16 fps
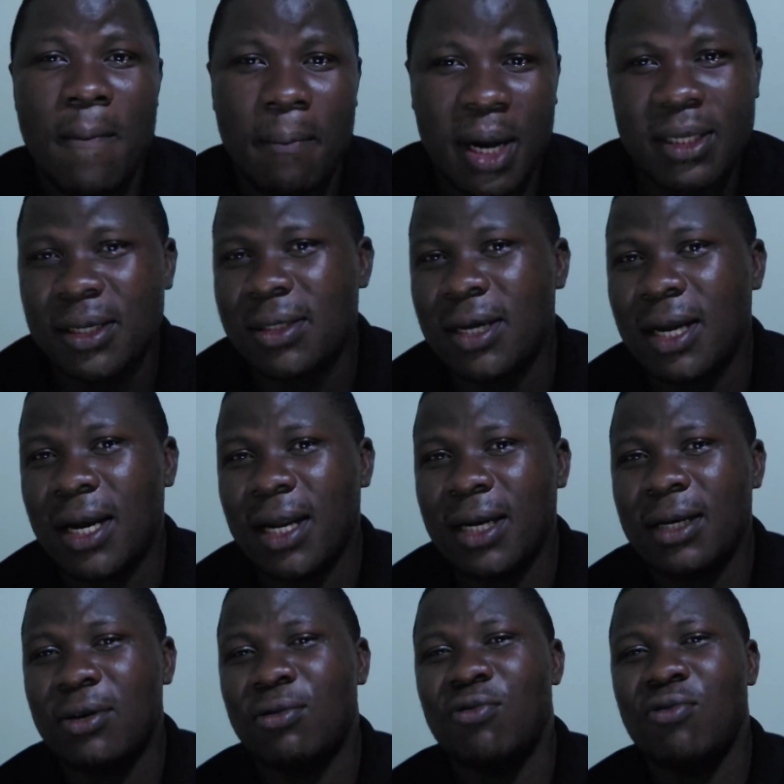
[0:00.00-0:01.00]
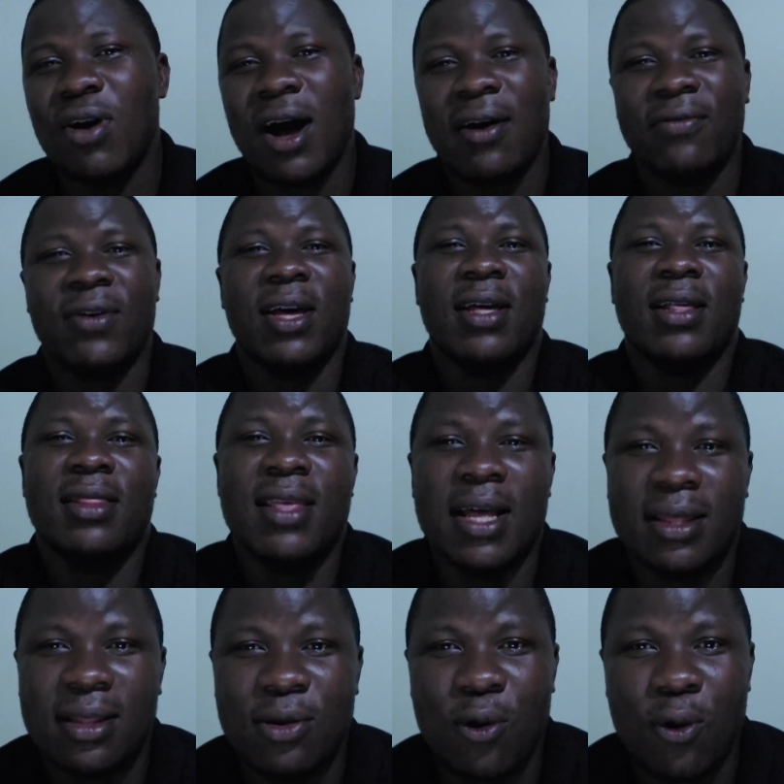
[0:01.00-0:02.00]
Manchester United do have
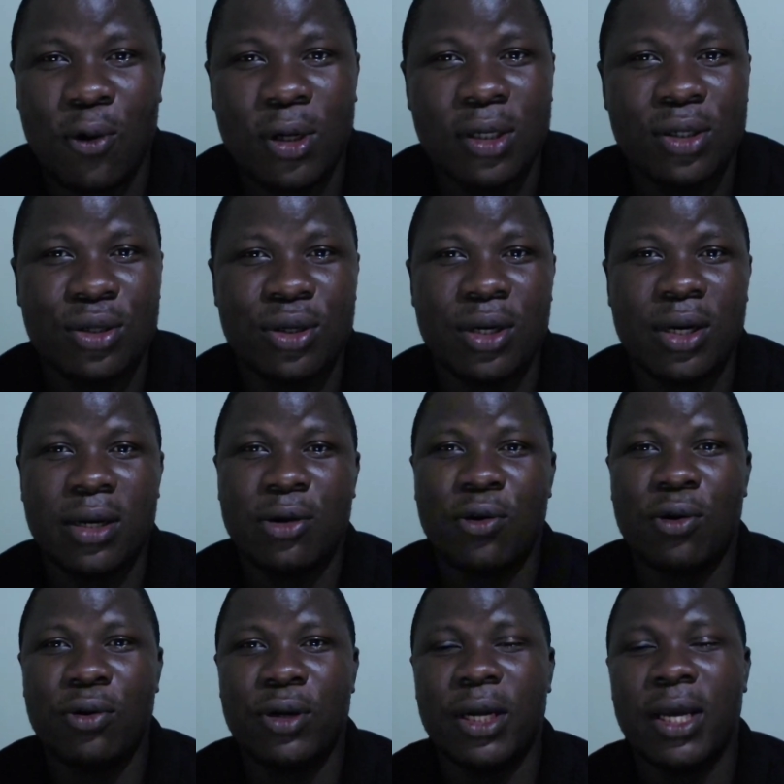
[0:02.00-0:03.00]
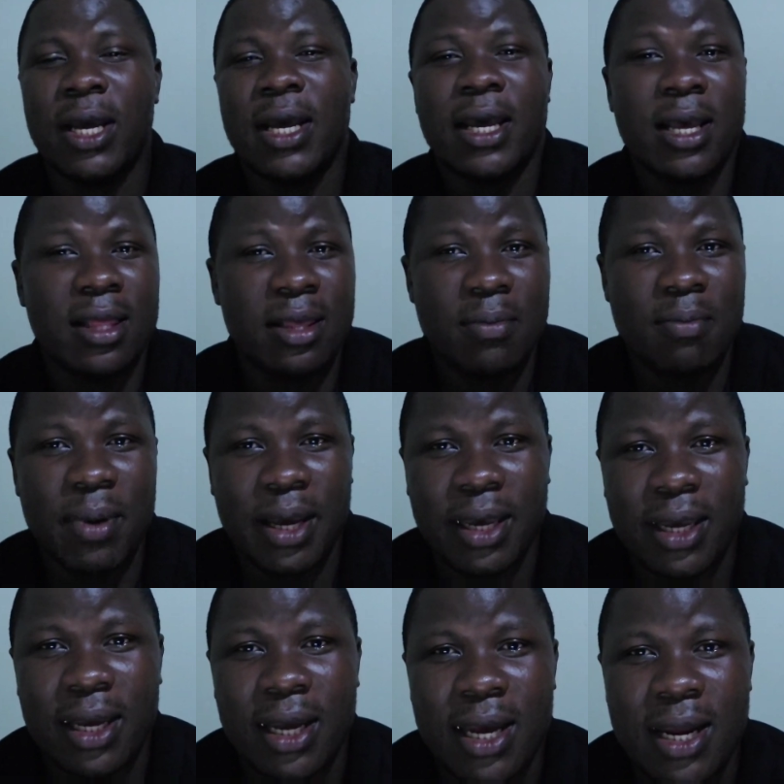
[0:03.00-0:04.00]
their own Thierry Henry in the
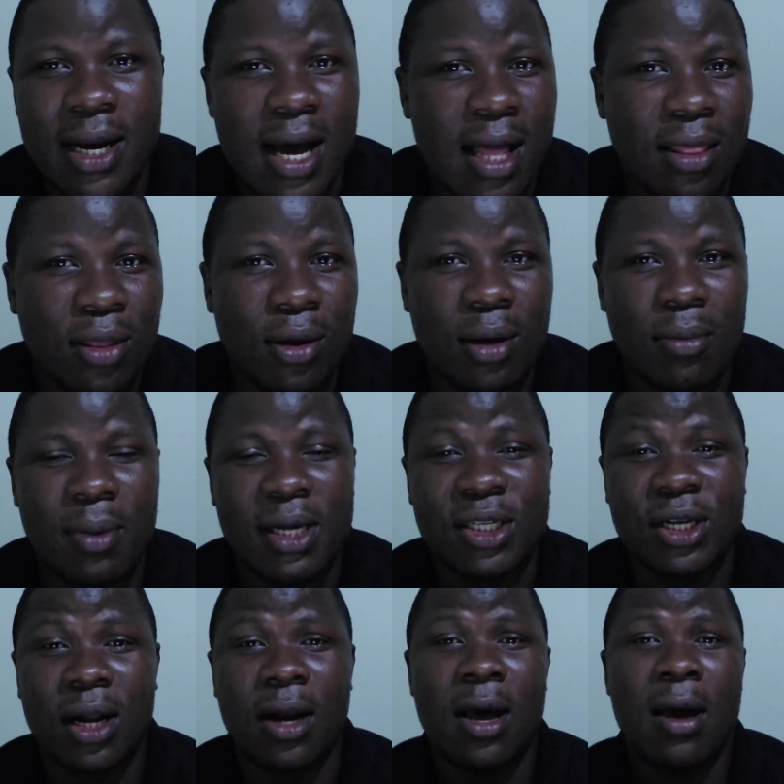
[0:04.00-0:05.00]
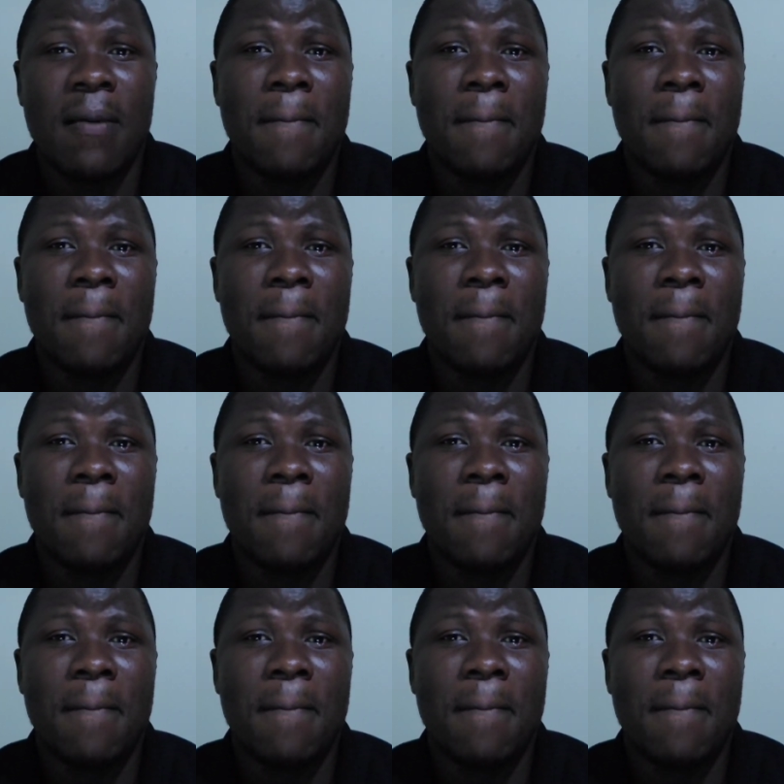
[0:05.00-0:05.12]
making, in Anthony Martial.